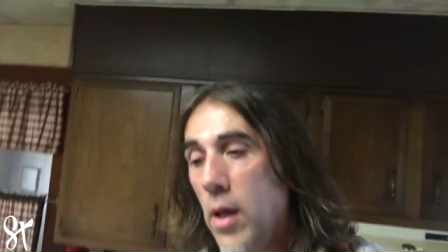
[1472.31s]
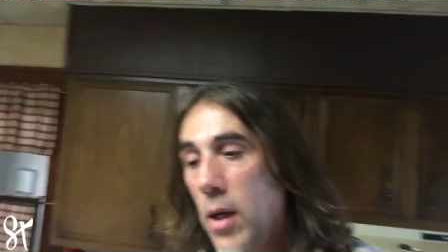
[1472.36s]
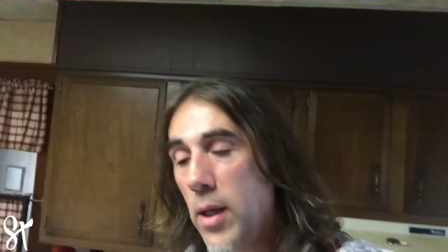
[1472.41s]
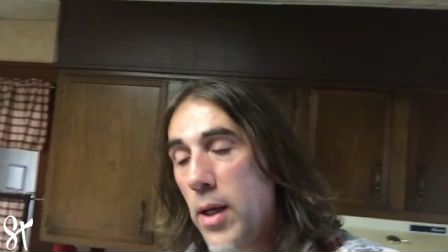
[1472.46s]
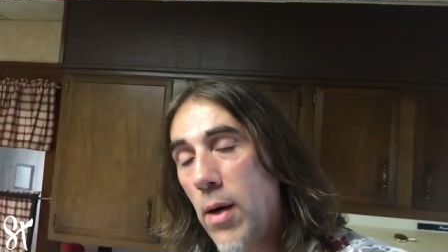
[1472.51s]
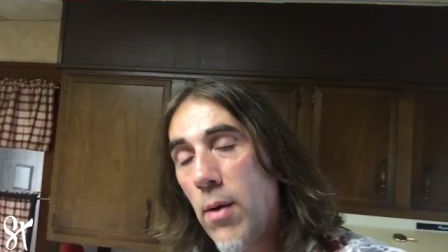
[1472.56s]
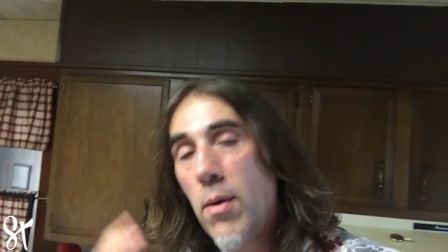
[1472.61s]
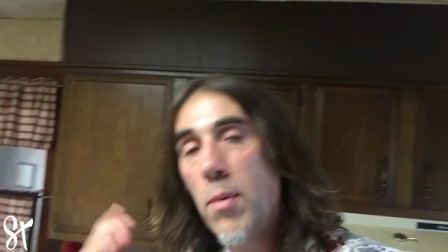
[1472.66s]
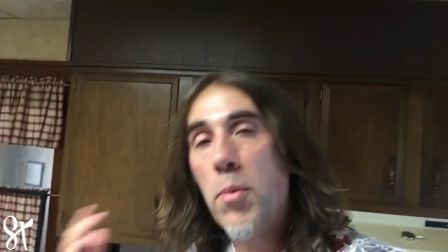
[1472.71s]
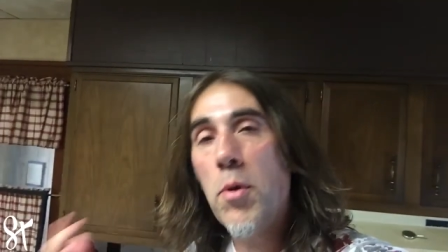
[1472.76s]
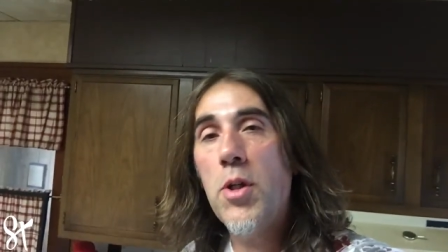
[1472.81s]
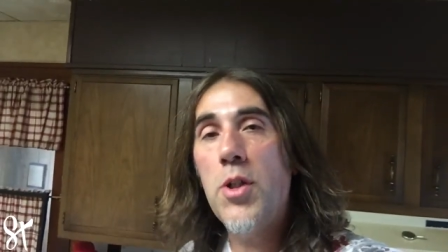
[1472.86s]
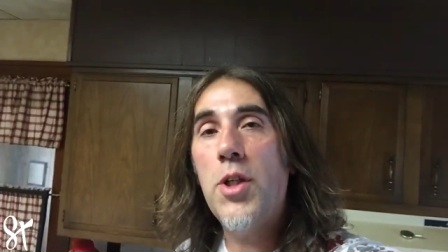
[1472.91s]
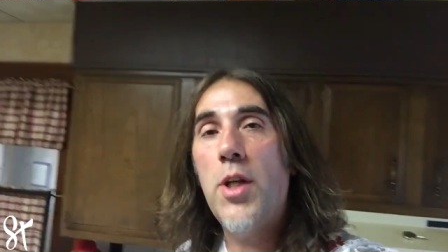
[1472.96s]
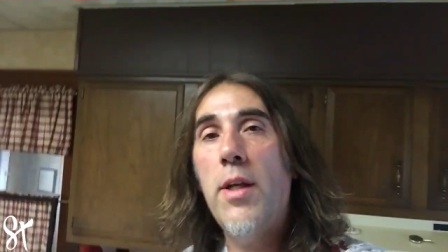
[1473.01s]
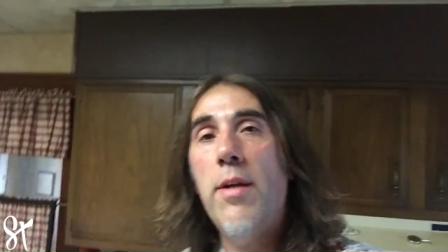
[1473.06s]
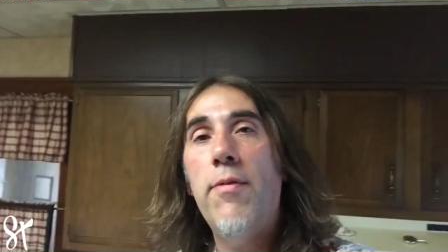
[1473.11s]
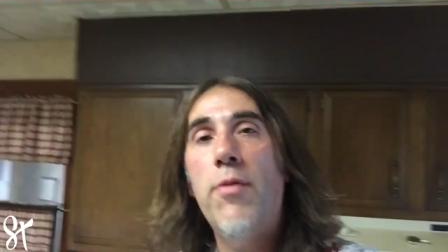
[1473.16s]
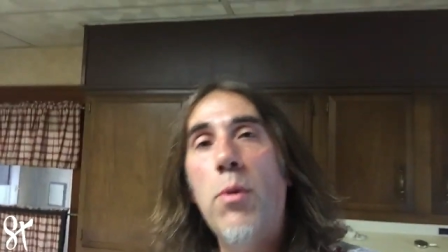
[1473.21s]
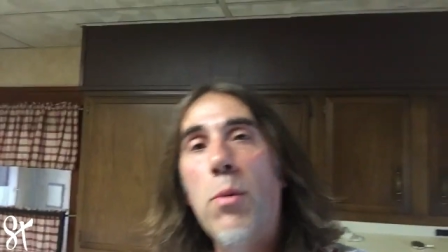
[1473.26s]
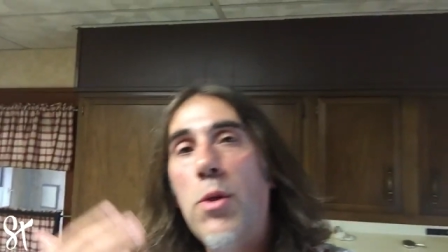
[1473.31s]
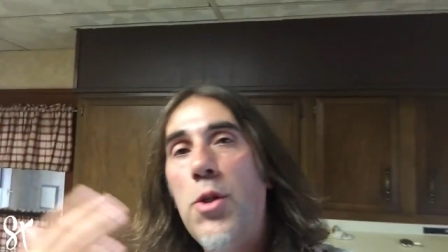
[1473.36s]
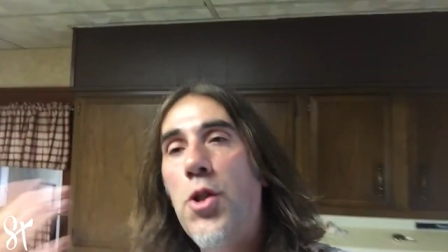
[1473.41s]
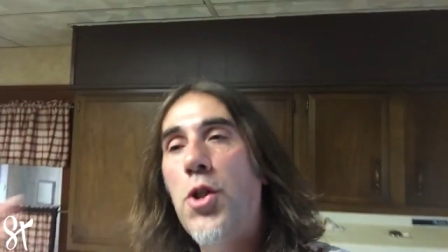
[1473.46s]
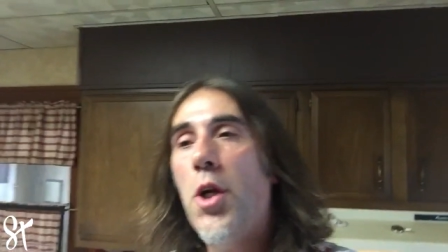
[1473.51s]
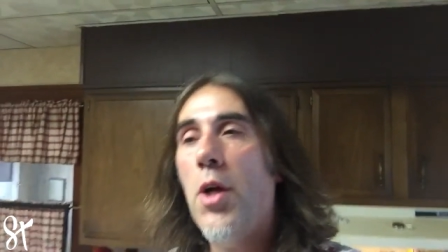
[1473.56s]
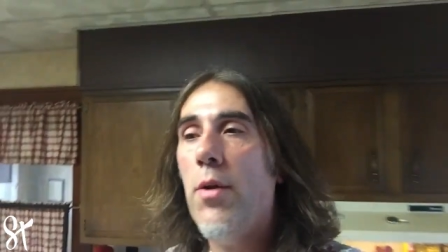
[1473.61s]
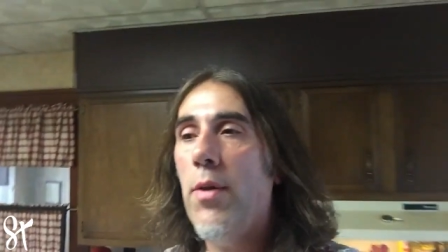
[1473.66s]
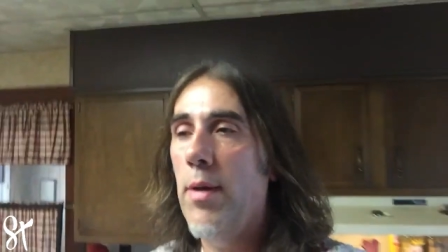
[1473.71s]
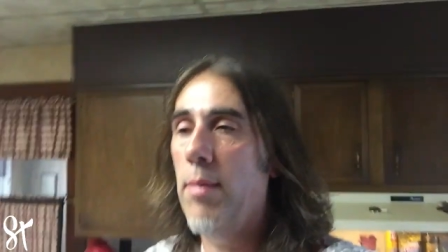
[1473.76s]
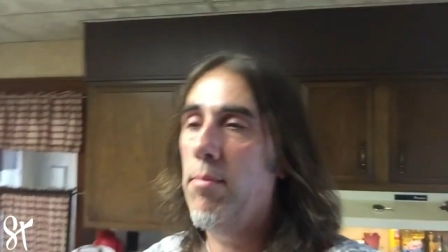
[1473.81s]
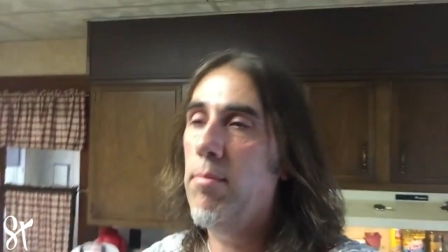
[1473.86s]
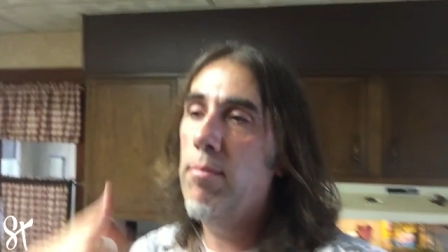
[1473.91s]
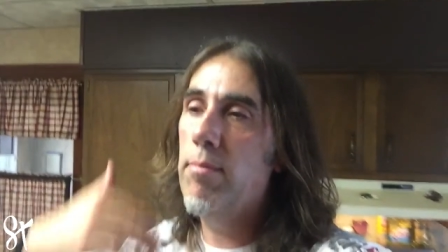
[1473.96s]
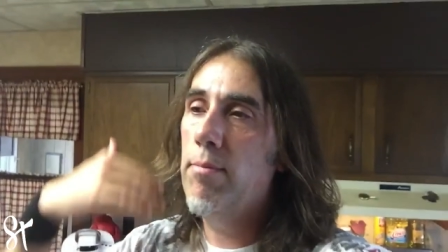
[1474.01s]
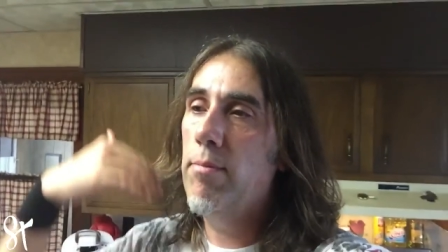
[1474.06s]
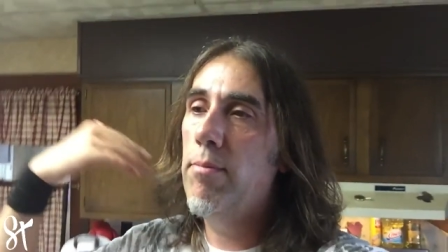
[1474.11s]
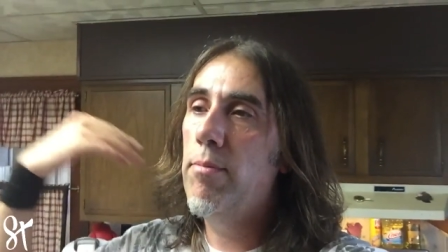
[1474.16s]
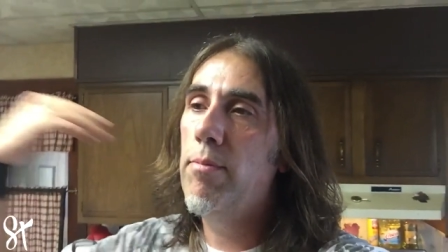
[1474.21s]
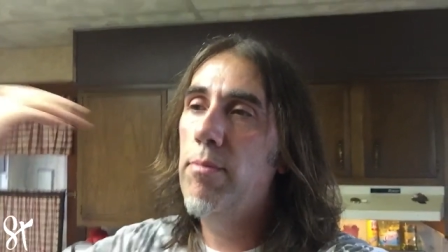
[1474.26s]
And I would appreciate if you would share them
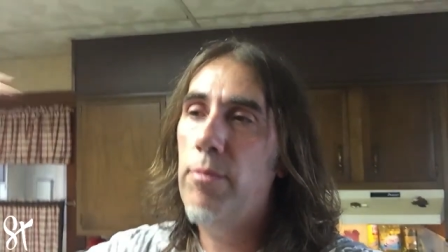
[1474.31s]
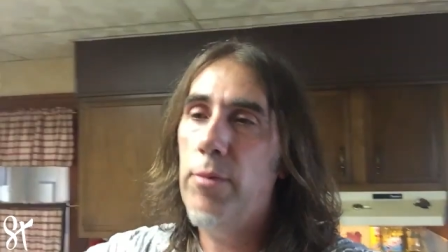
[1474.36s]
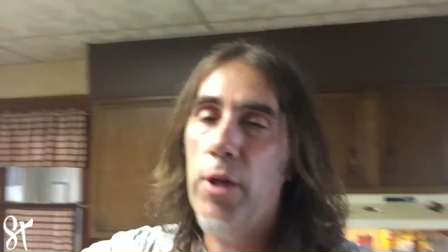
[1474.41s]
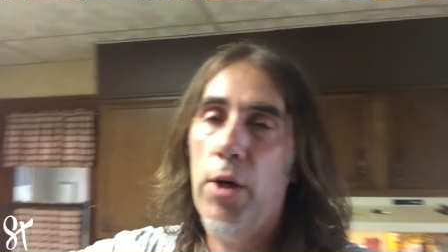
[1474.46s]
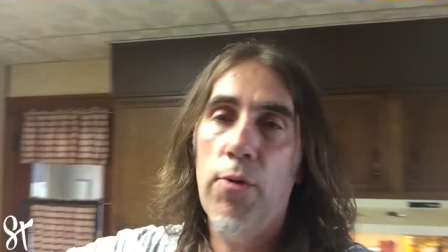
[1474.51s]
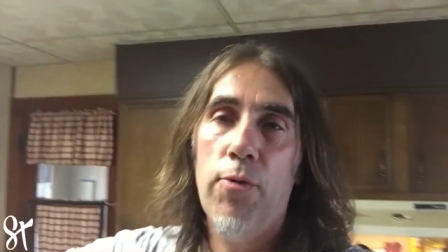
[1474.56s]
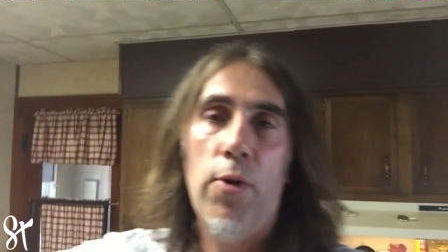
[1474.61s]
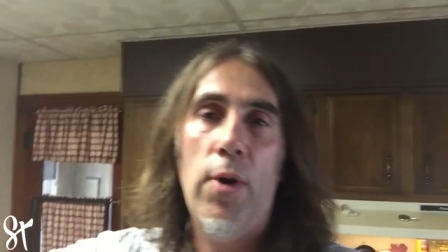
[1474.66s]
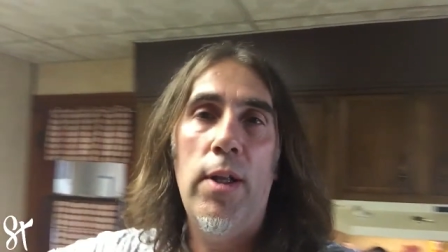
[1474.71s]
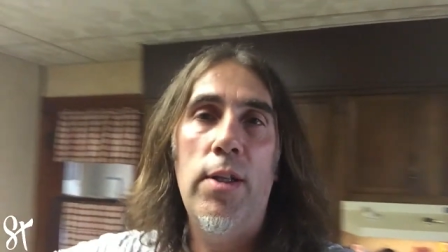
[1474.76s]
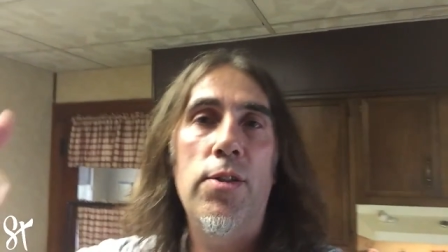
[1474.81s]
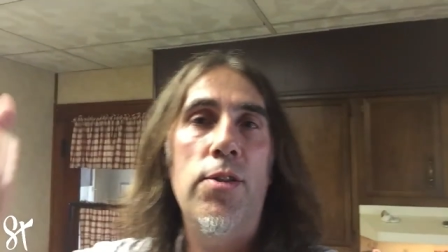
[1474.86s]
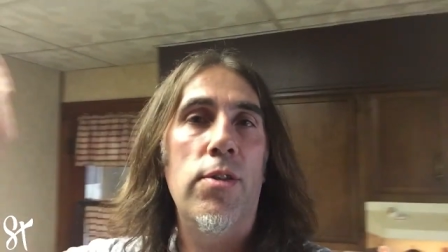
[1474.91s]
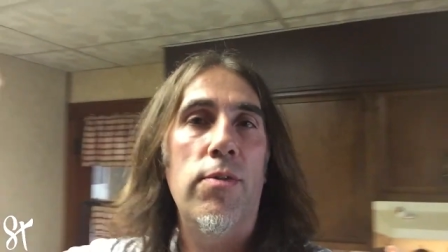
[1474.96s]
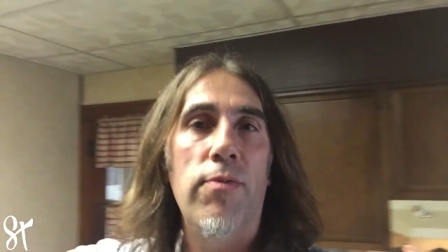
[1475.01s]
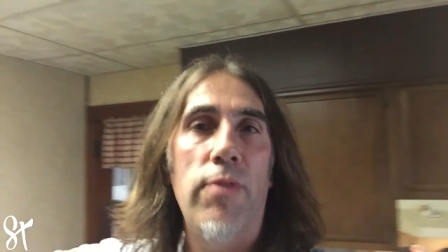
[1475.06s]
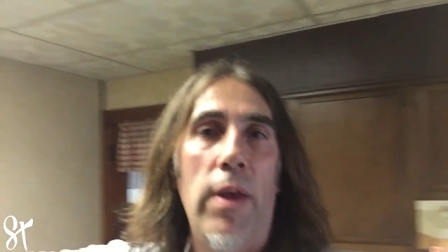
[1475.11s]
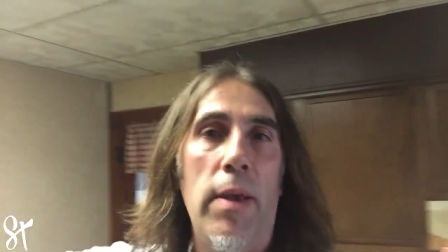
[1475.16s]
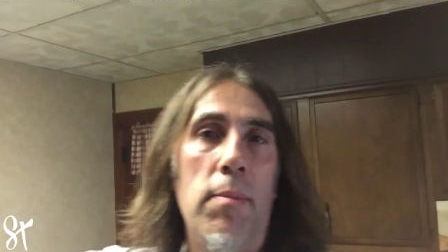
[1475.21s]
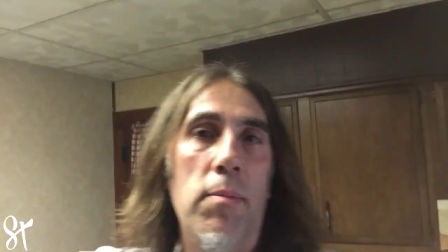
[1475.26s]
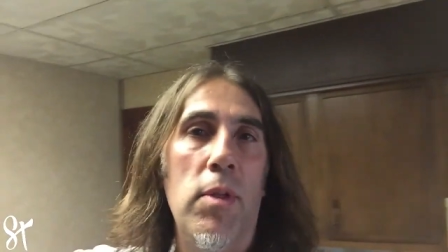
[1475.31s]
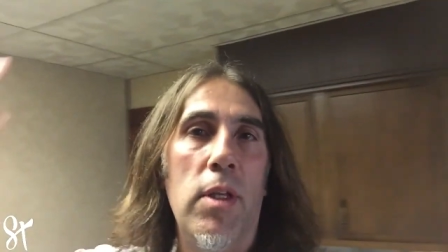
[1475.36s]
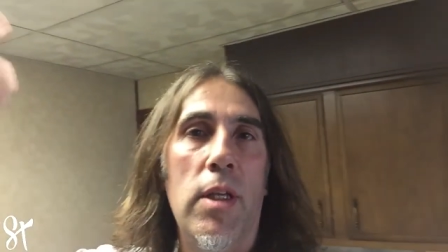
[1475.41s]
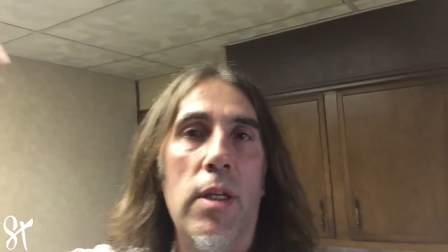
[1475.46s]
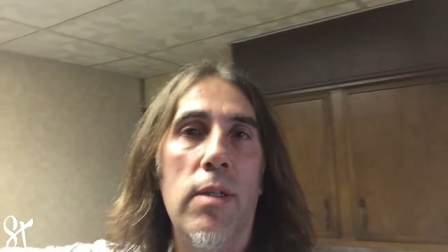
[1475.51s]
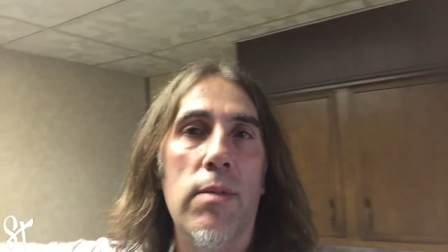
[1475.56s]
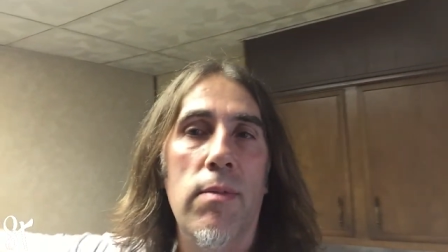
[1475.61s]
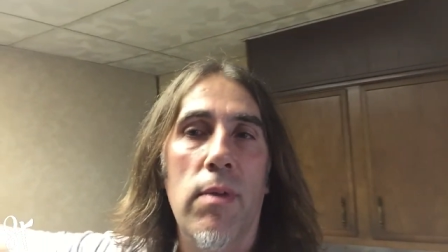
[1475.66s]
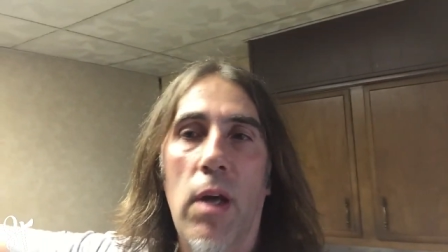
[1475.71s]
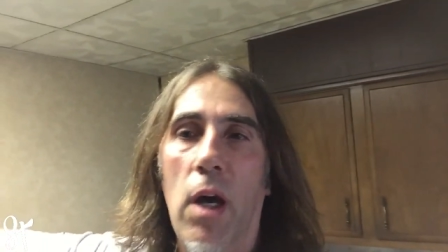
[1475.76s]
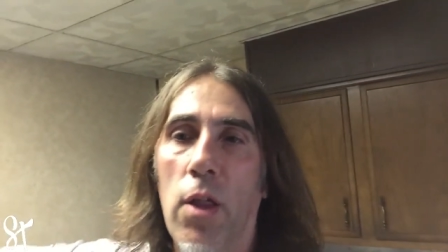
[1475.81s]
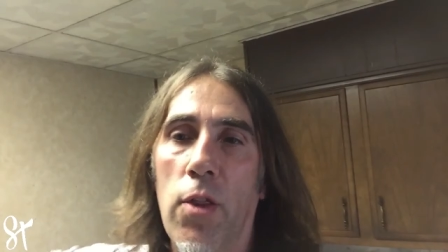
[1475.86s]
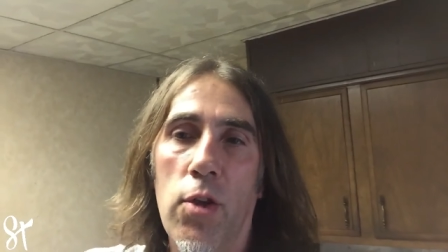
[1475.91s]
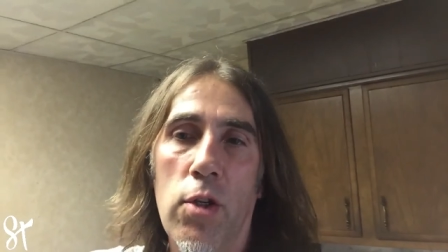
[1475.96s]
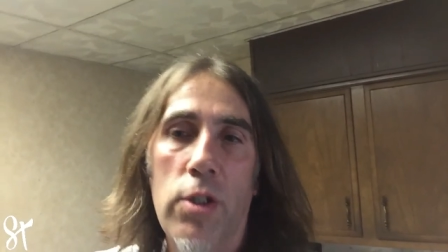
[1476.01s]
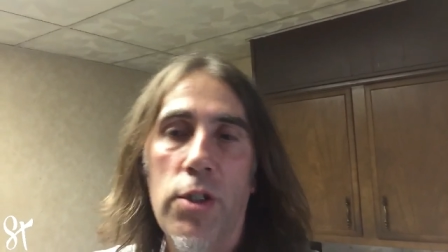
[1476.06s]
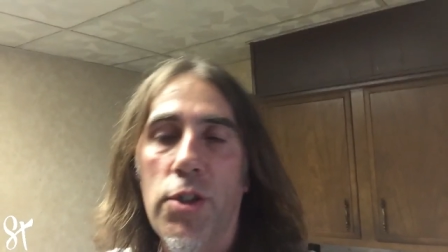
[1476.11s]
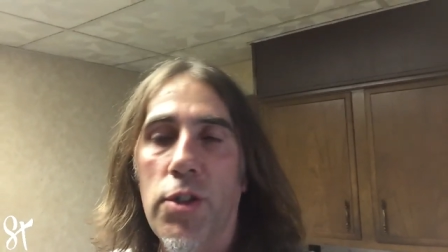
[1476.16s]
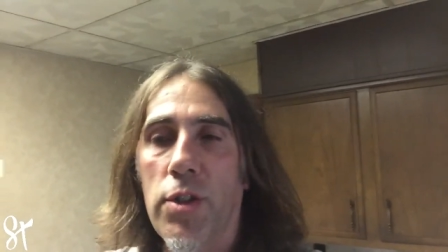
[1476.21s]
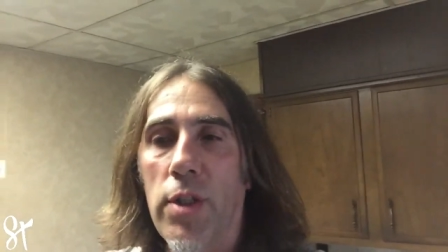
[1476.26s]
tell friends and family and
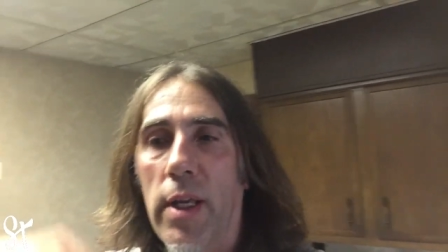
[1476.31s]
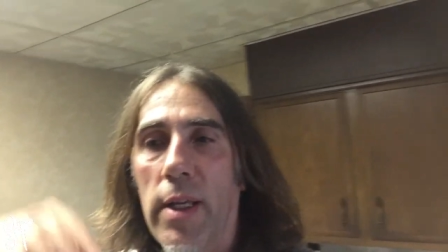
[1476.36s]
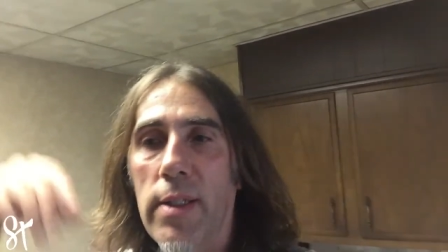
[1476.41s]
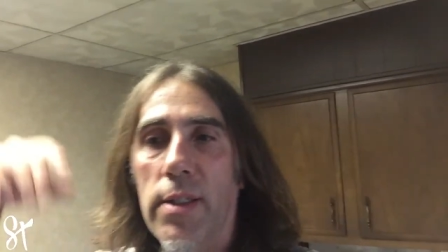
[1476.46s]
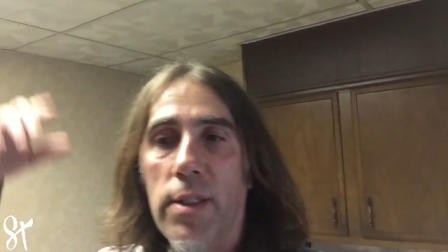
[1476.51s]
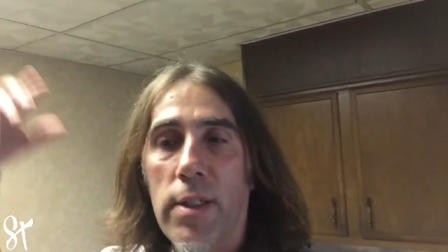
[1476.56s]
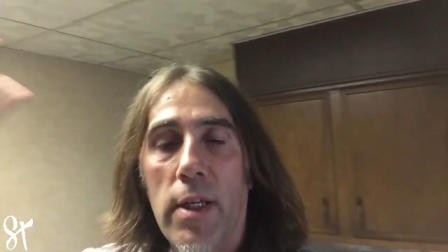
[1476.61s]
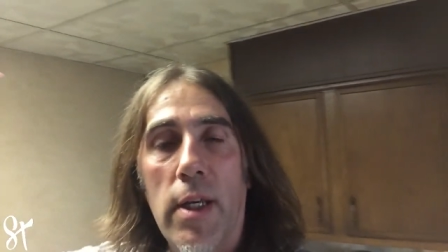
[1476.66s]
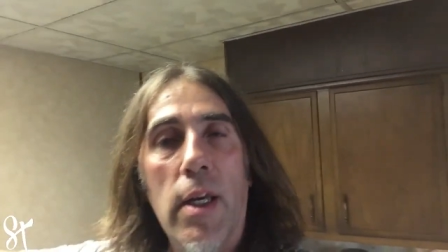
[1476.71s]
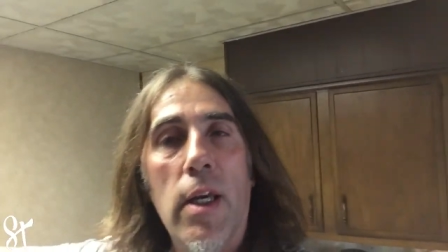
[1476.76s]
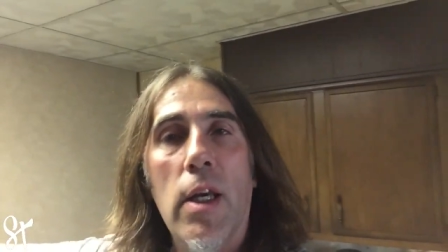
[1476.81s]
others that